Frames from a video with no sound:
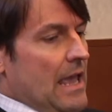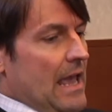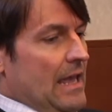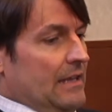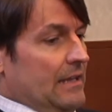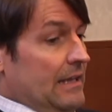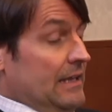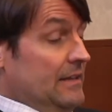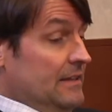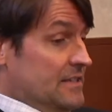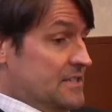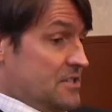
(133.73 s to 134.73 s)
And
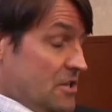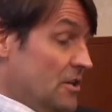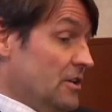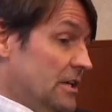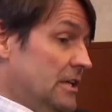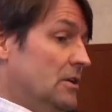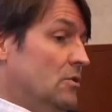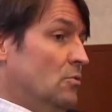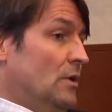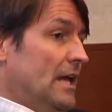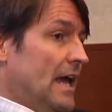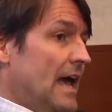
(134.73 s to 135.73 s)
in this study,
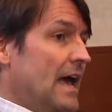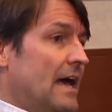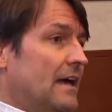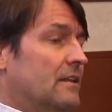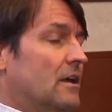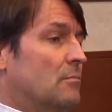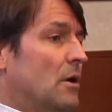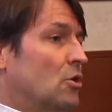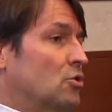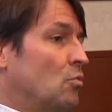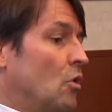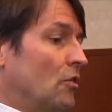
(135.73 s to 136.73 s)
we had
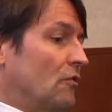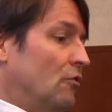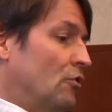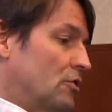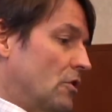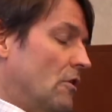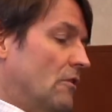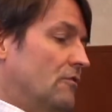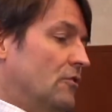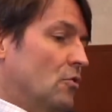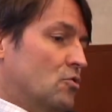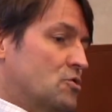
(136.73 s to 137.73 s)
about 1/4
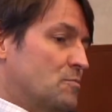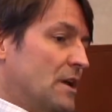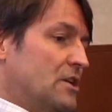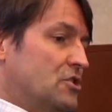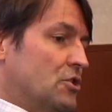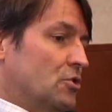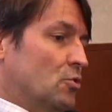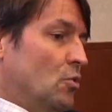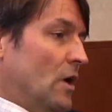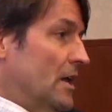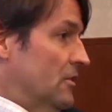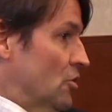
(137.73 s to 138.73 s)
of those patients
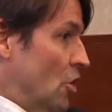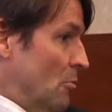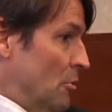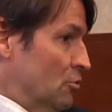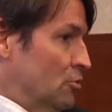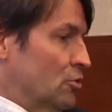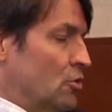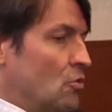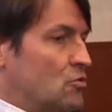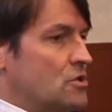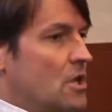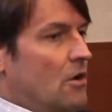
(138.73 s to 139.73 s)
who had normal
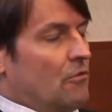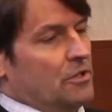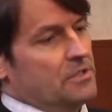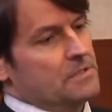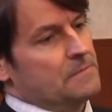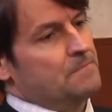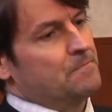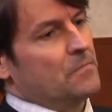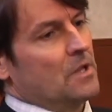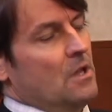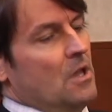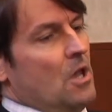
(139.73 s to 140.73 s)
glucose tolerance,
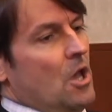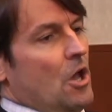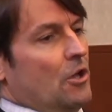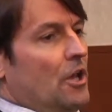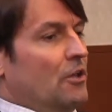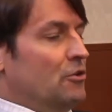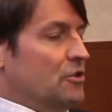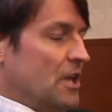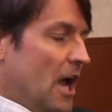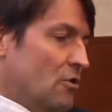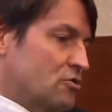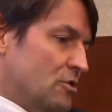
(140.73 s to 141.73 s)
another
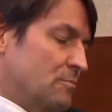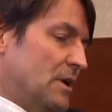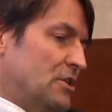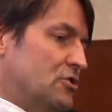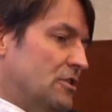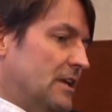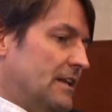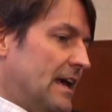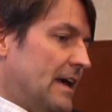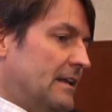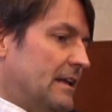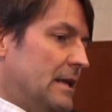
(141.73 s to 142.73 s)
1,000 patients that
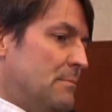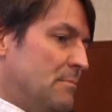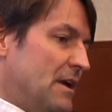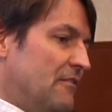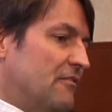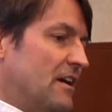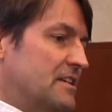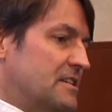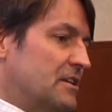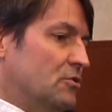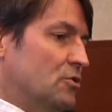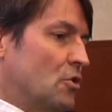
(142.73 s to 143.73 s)
had impaired
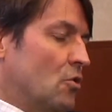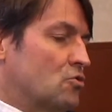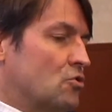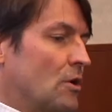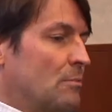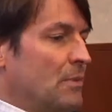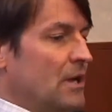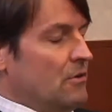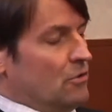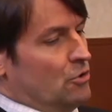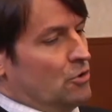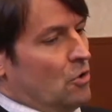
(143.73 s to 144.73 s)
fasting glucose or
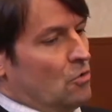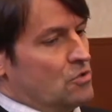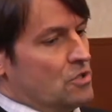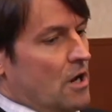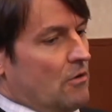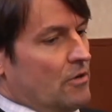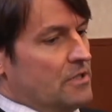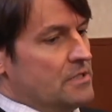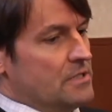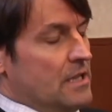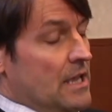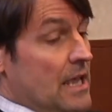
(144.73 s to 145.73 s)
impaired glucose
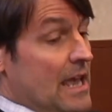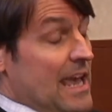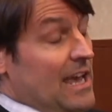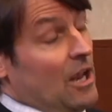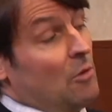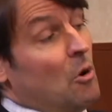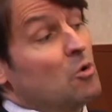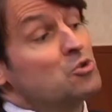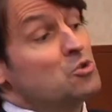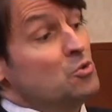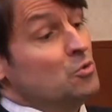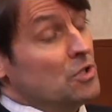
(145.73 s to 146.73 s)
tolerance, and
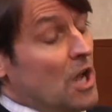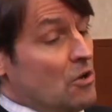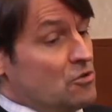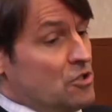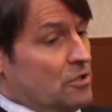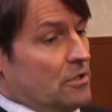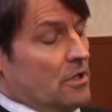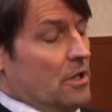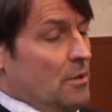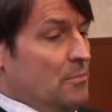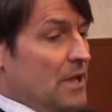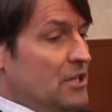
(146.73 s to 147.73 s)
almost 2,000
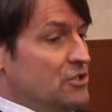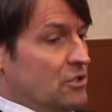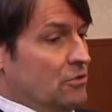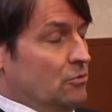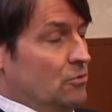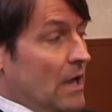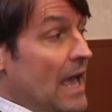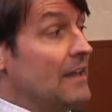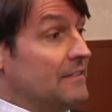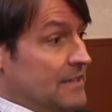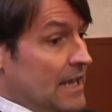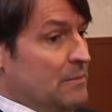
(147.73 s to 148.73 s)
patients who
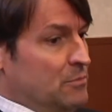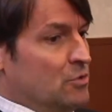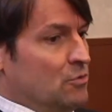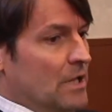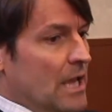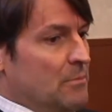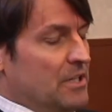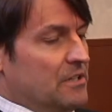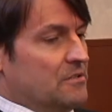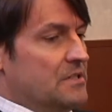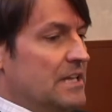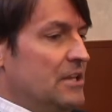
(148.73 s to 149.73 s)
had type 2
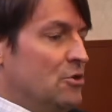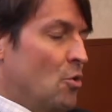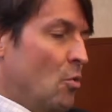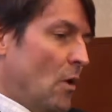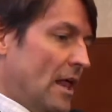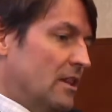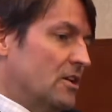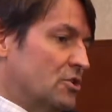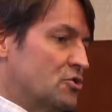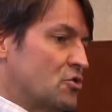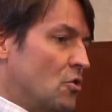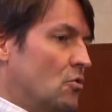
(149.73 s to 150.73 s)
diabetes, either
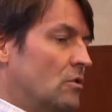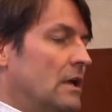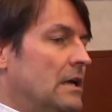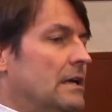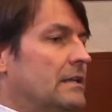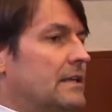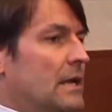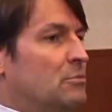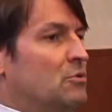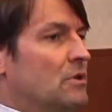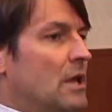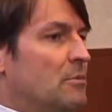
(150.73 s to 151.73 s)
well-controlled type
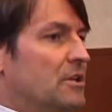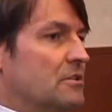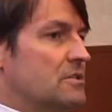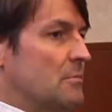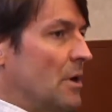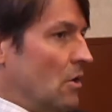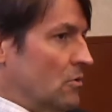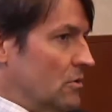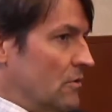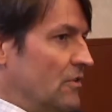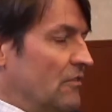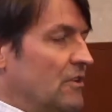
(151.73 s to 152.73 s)
2 diabetes,
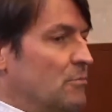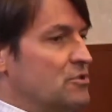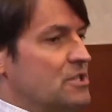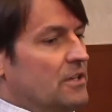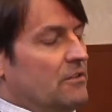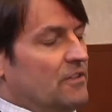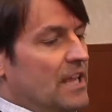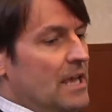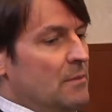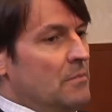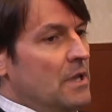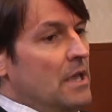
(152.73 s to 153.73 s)
about 50% of
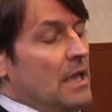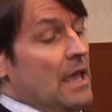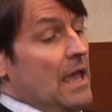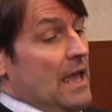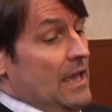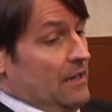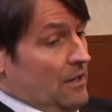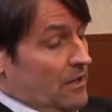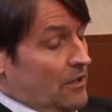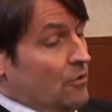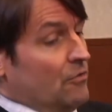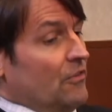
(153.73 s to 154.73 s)
them, and
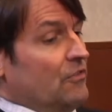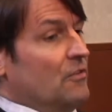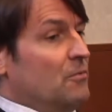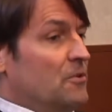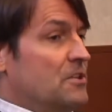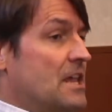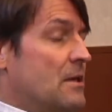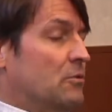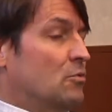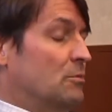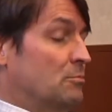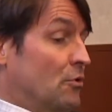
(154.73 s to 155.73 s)
another
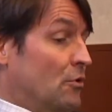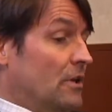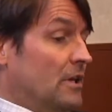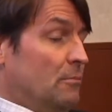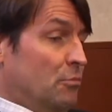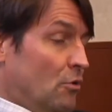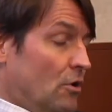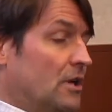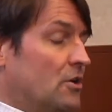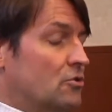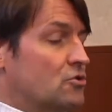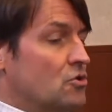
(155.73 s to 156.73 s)
50% with
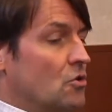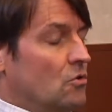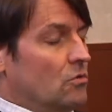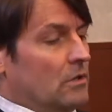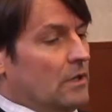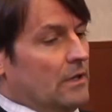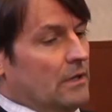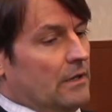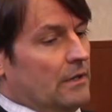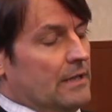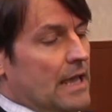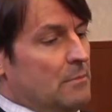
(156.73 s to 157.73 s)
poorly controlled
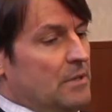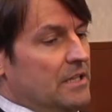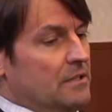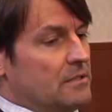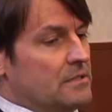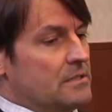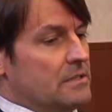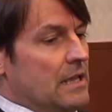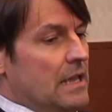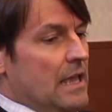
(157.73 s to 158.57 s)
diabetes.